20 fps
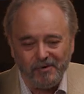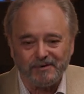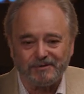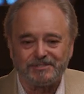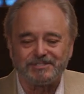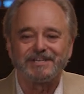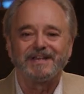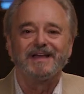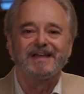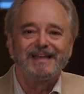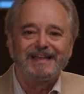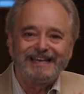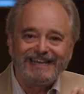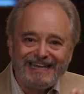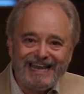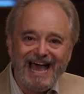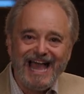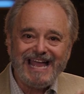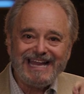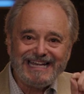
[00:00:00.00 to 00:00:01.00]
words,
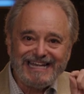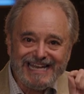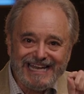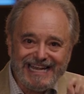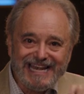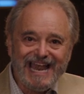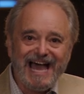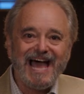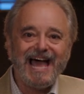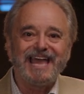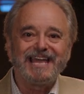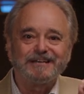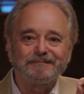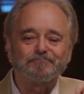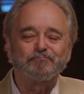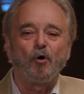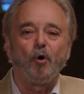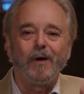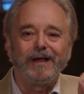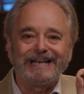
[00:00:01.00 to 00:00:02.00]

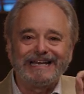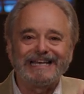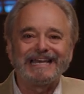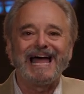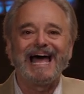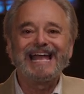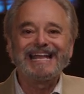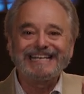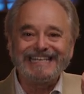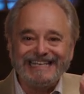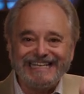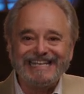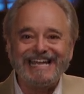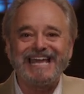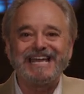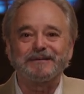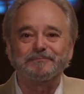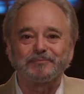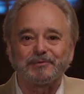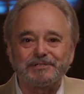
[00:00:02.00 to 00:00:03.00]

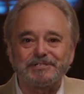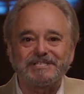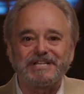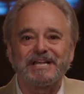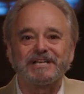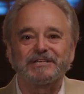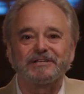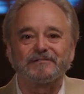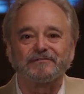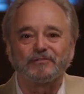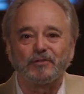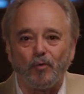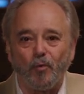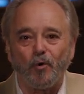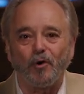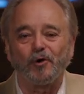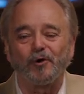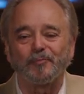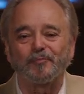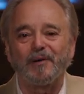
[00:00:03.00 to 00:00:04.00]
99.98% of the
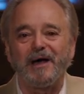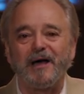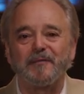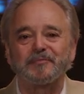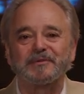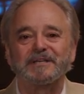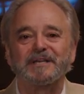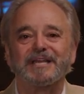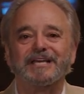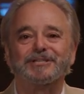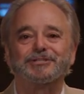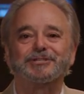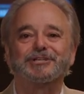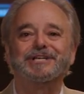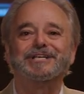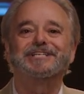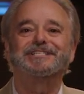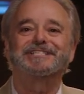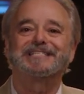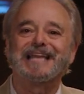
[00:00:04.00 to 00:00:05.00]
world
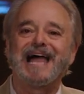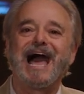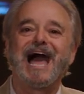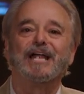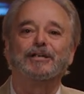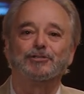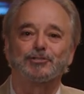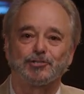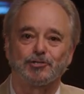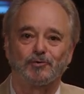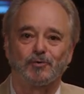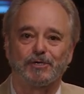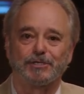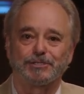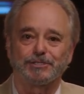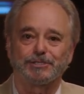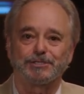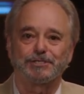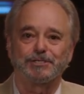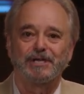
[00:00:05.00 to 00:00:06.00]
population is non
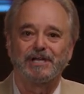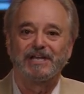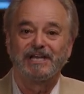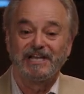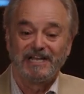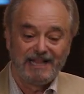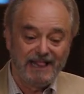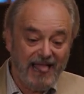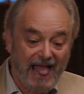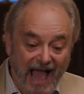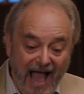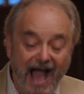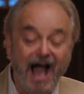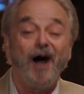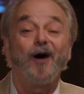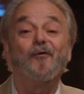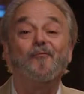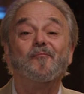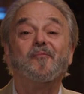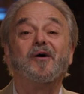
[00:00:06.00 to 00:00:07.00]
Jewish.
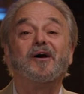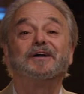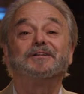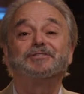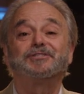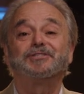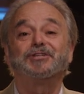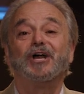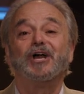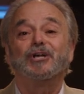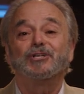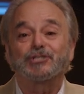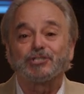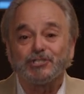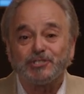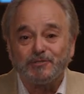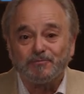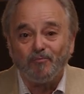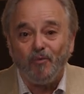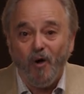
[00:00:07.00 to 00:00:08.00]
How much
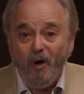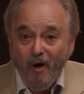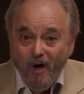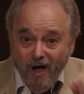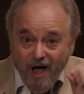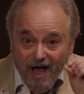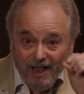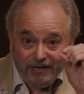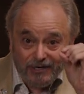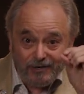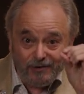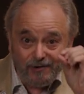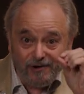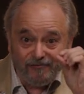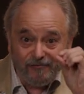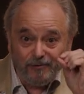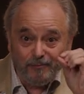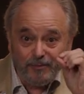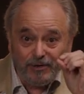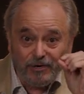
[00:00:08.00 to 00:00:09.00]
smaller
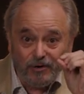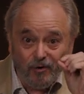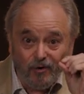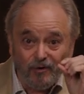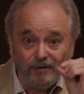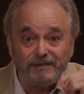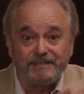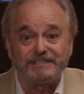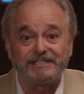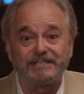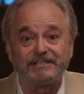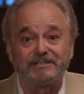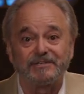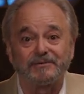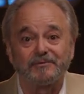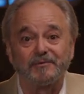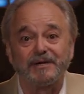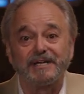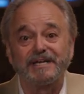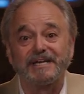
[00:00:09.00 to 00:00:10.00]
of a minority
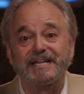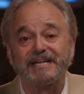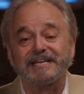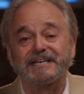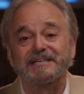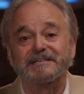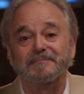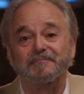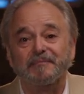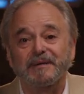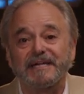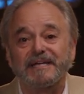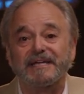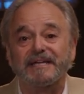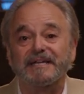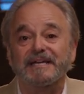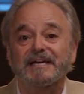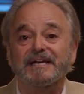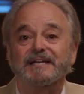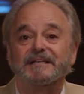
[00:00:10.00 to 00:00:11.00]
do we need to
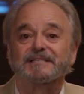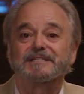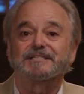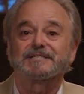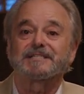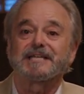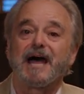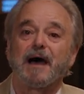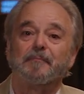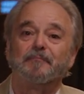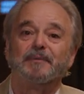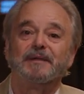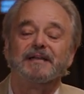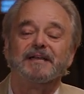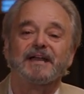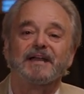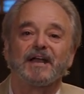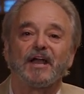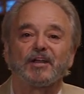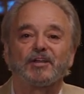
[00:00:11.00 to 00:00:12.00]
be to stop
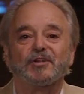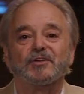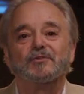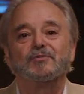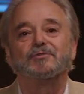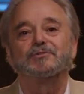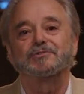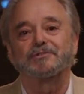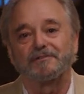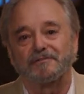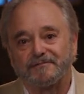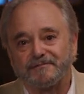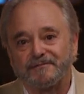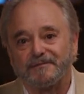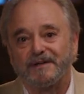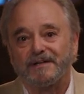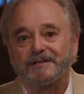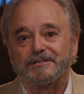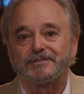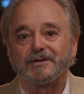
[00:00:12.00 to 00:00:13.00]
being accused of
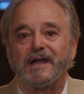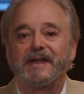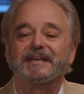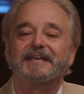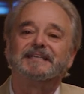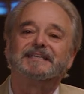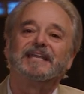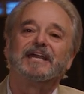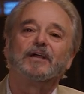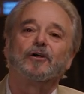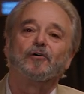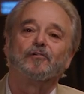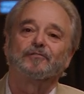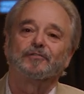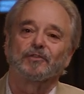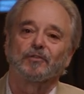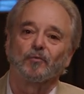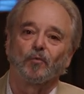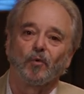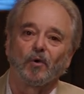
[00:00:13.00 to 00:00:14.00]
trying to take
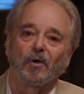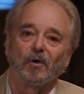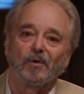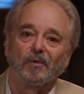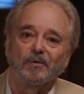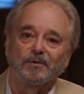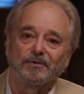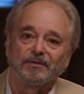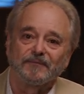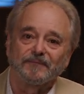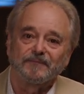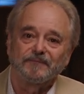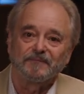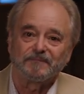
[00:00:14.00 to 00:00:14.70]
over the world.